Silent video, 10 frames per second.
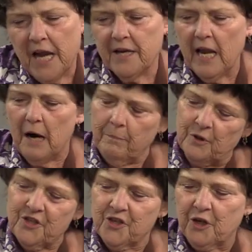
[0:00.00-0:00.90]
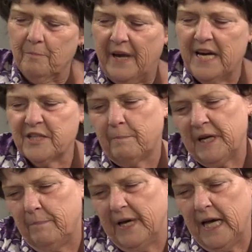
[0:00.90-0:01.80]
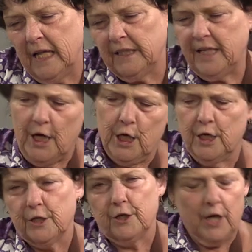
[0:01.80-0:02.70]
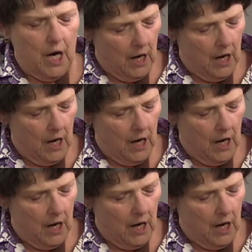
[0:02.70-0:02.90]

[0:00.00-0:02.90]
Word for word: Now put your bear's big belly in.